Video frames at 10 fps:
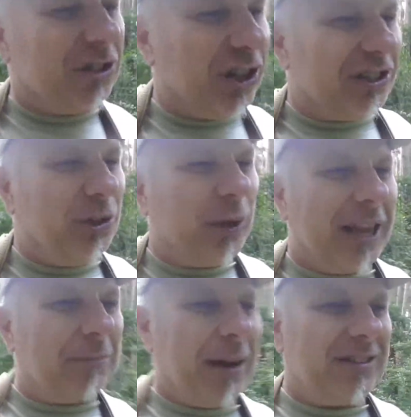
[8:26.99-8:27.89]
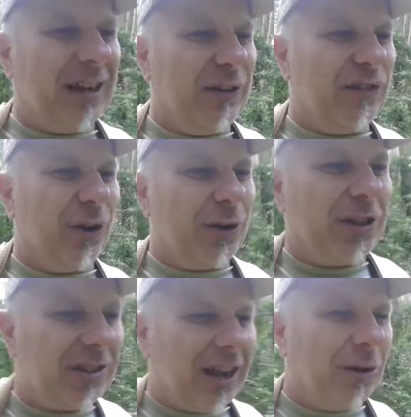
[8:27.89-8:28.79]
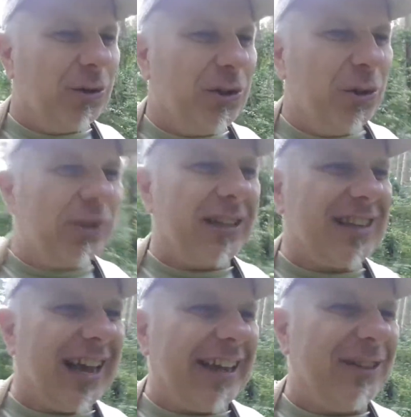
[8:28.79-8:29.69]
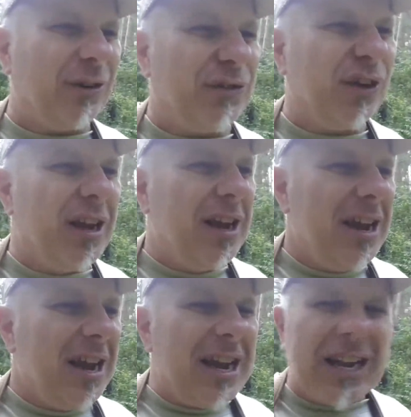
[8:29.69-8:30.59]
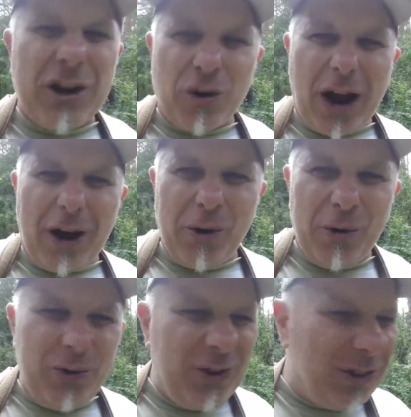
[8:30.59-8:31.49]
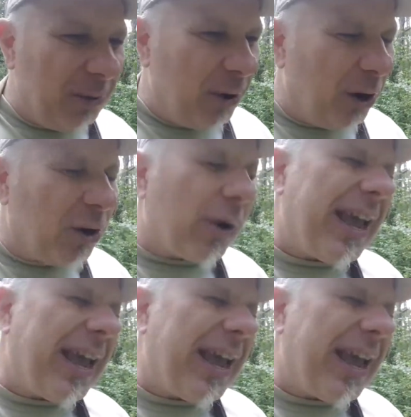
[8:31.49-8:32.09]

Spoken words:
just to get myself knocked down to that kind of groundwork.